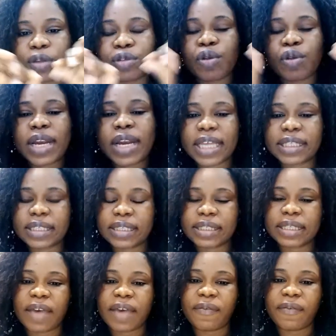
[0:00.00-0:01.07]
Don't let
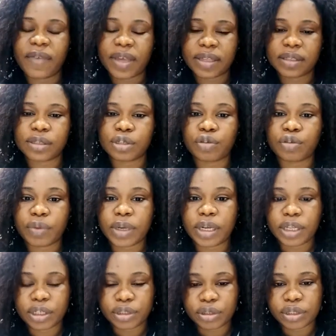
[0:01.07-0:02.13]
it affect your
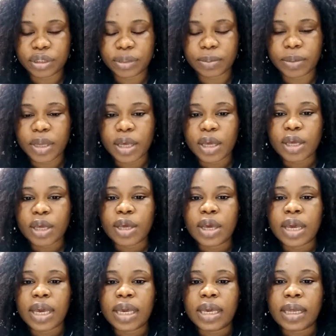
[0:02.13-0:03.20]
relationship.
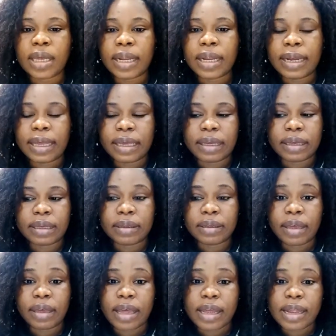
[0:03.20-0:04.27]
Like,
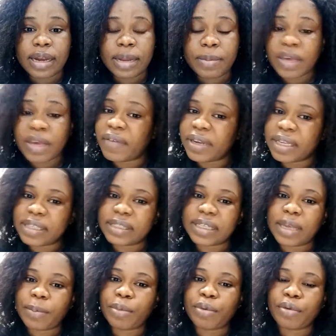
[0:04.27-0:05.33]
let me give an
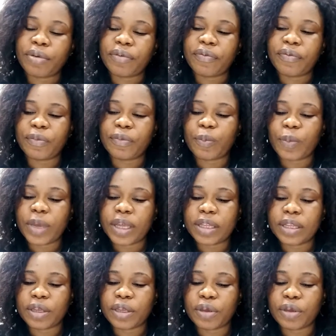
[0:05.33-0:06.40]
example of
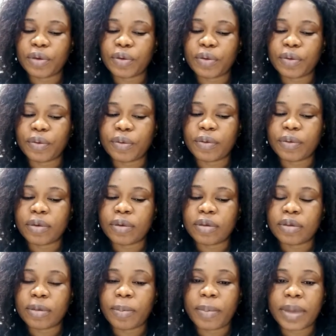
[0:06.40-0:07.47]
when your
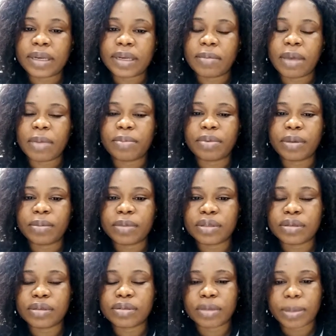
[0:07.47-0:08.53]
partner might
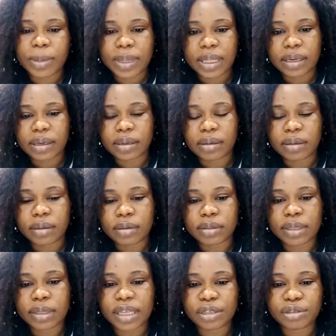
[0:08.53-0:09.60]
promise you something,
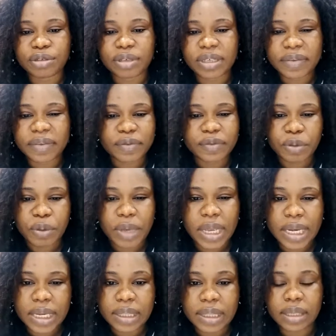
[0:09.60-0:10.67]
to get you a gift or
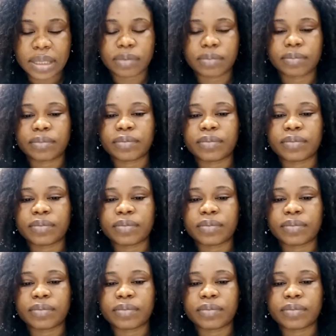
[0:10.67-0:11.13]
anything,